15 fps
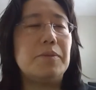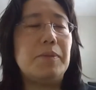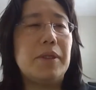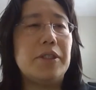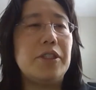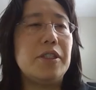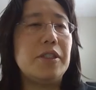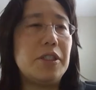
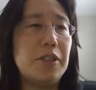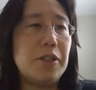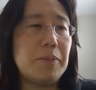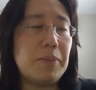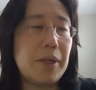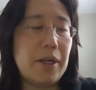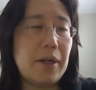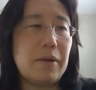apologies, to the
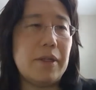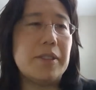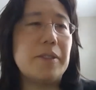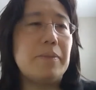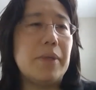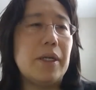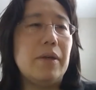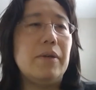
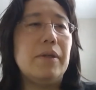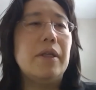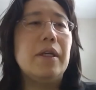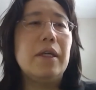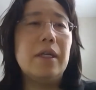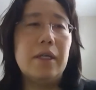parents about